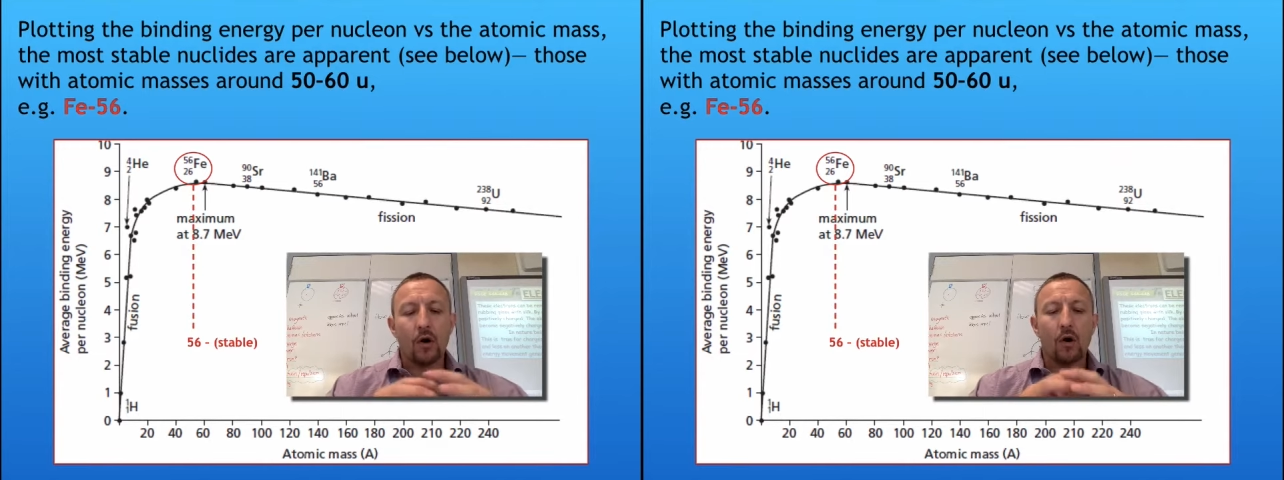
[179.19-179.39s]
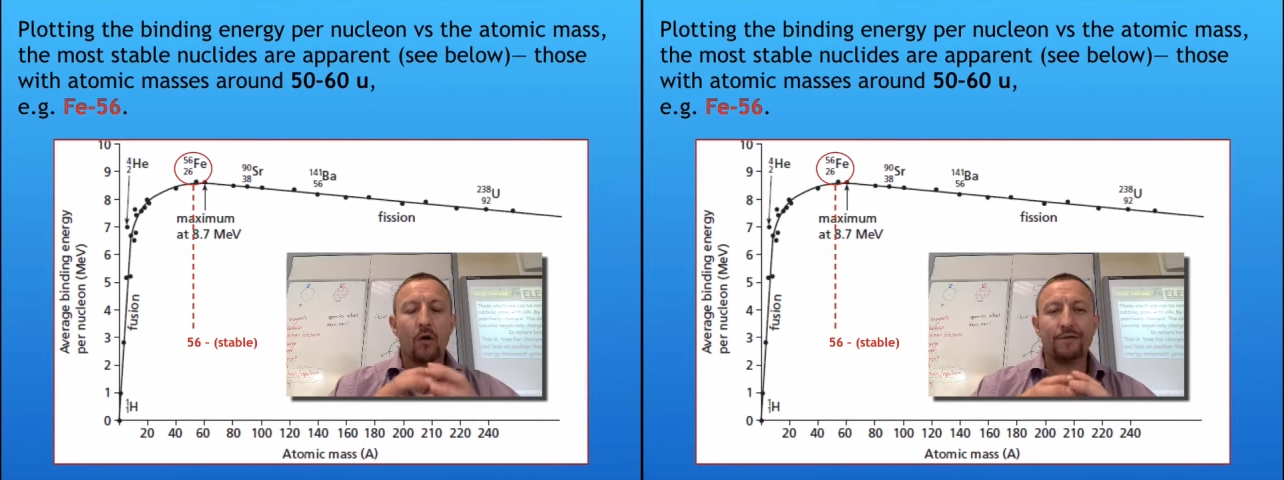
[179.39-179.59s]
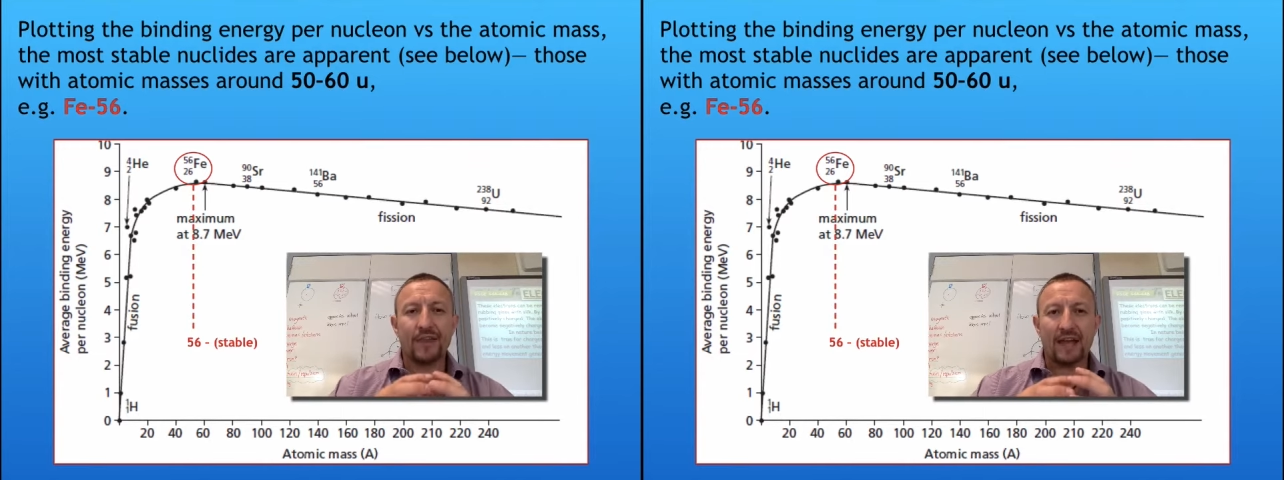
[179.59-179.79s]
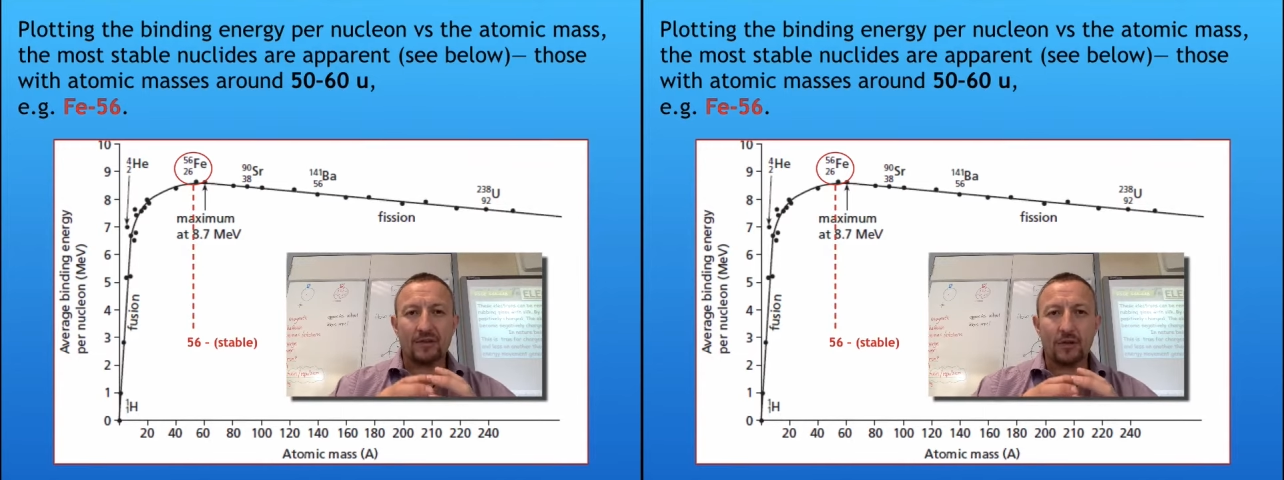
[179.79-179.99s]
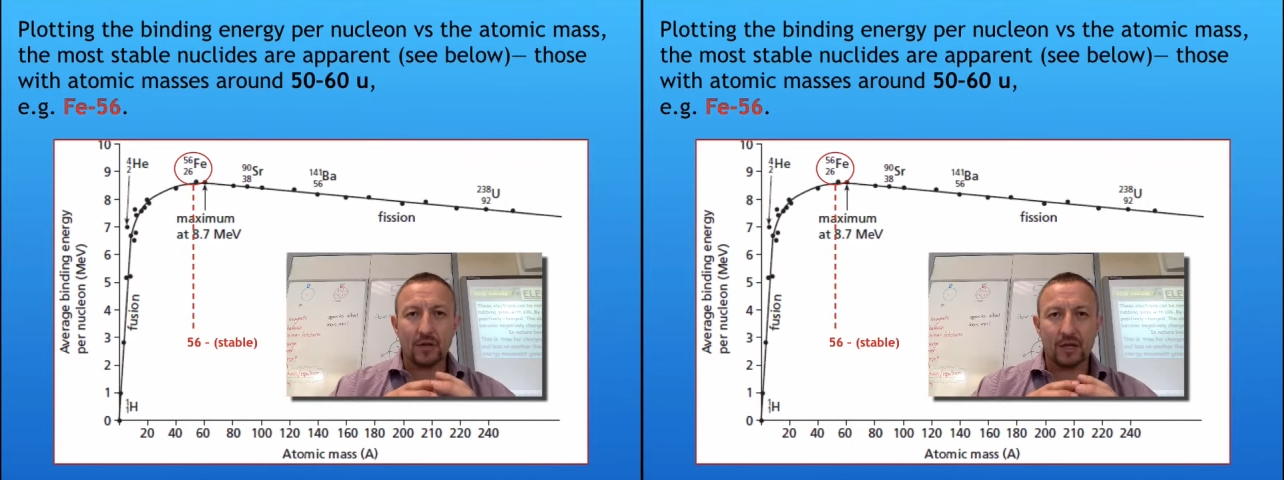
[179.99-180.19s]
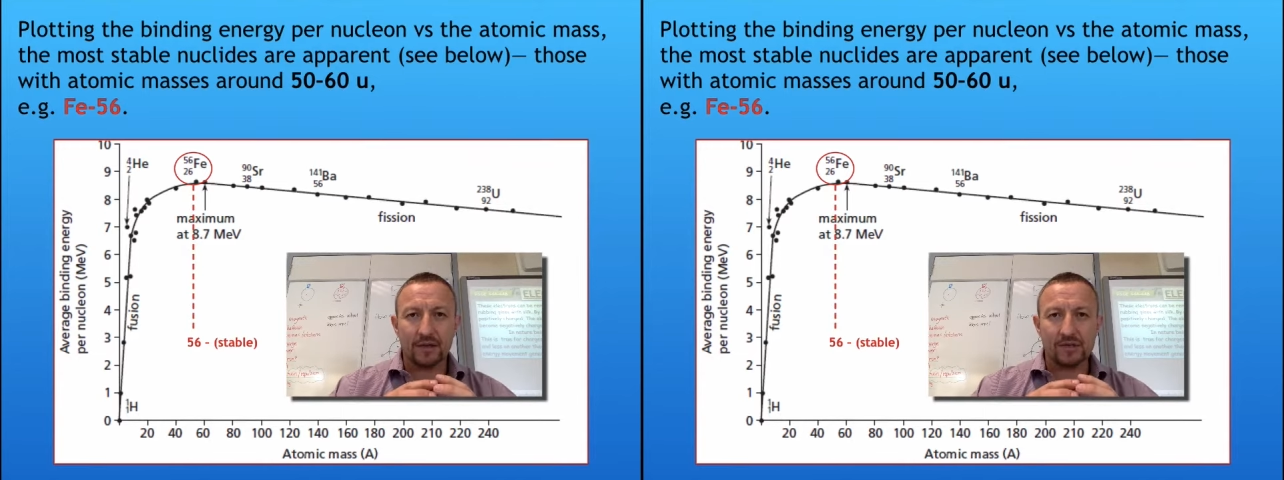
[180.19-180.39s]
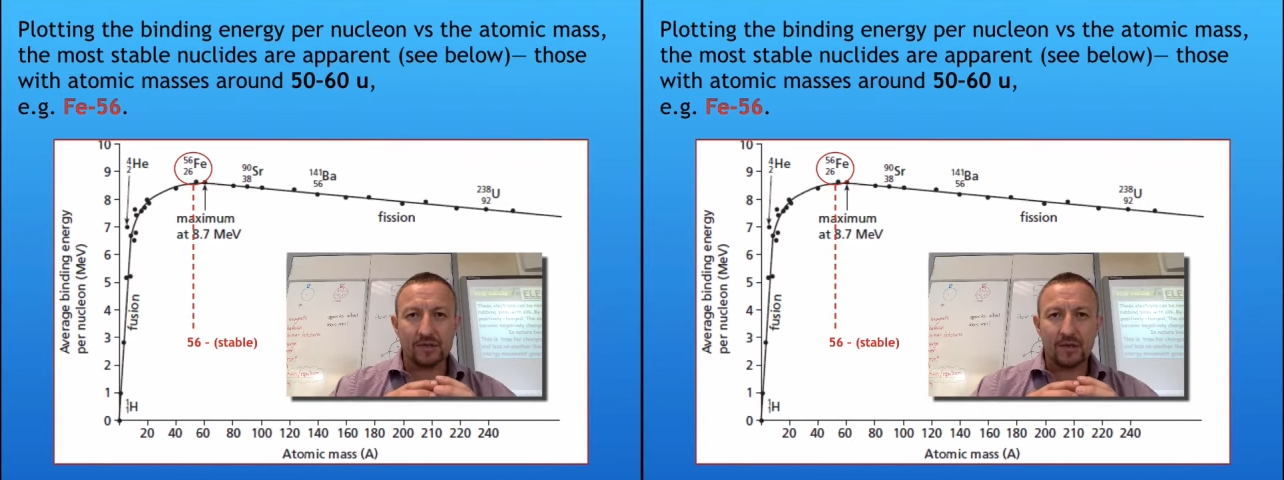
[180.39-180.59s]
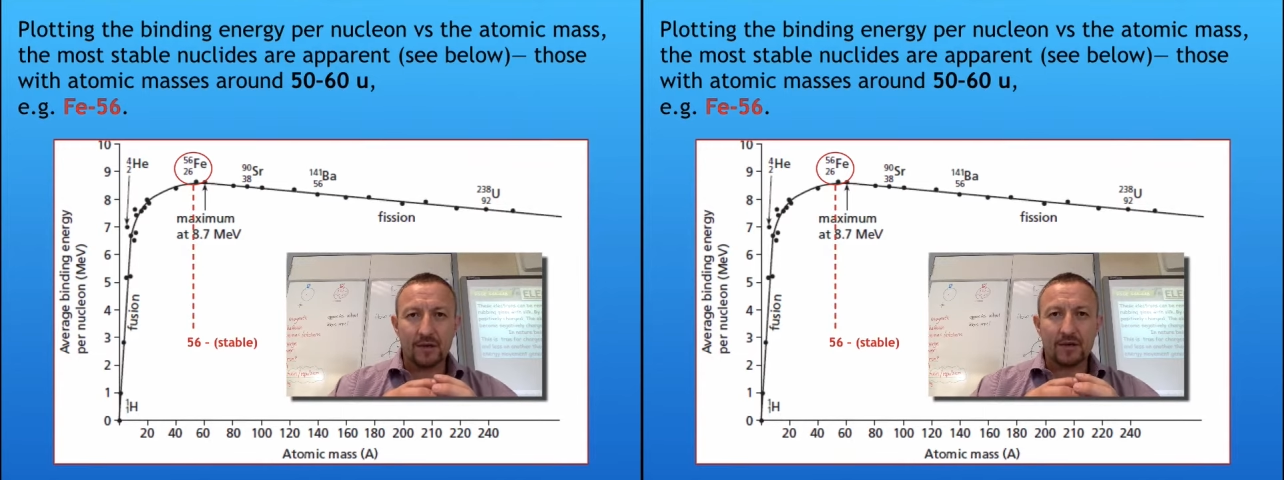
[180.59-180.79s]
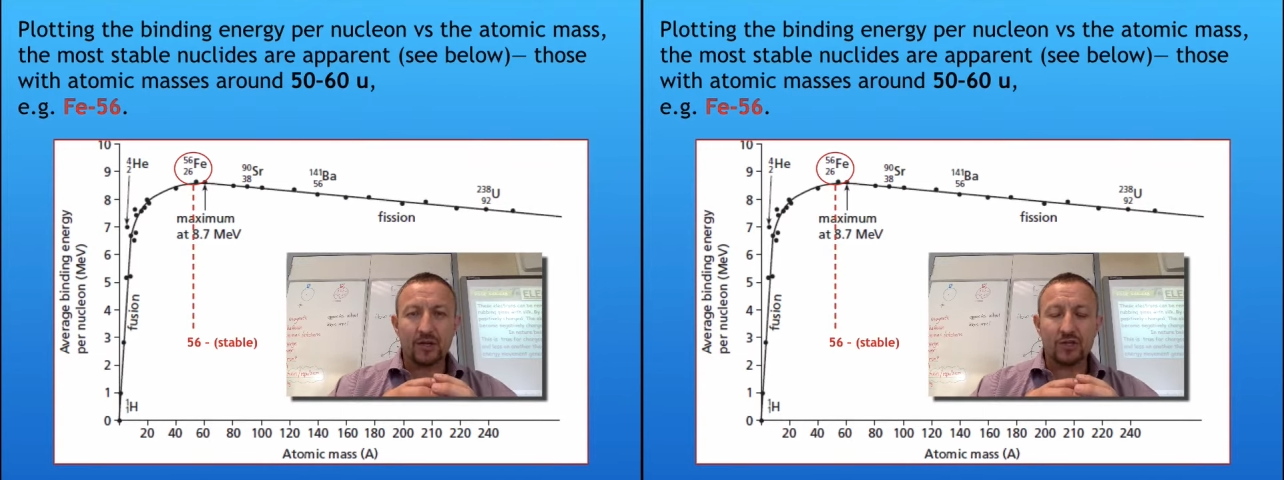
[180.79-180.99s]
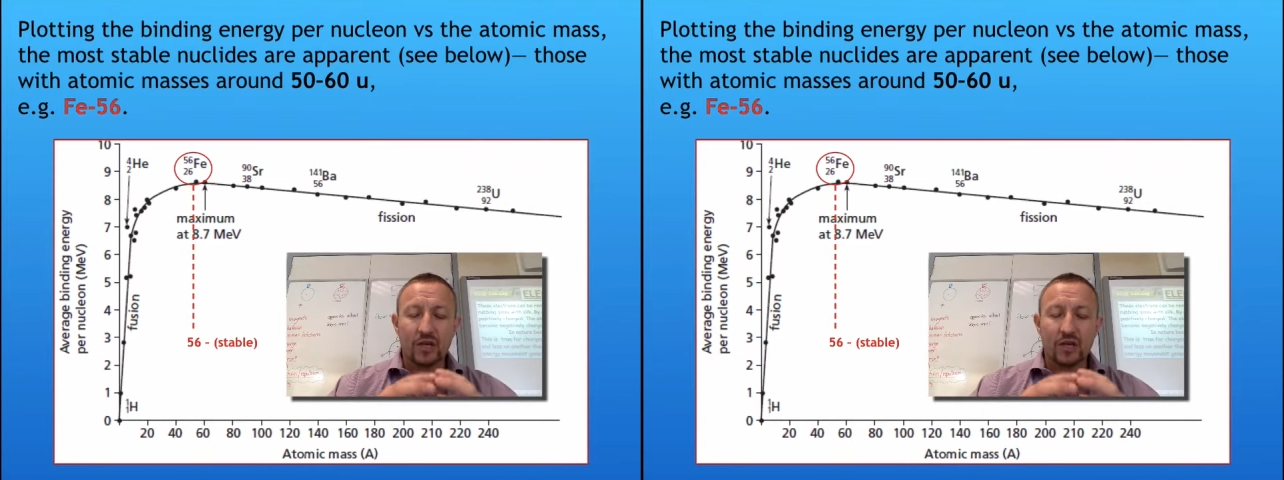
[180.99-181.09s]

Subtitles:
of that nucleus, because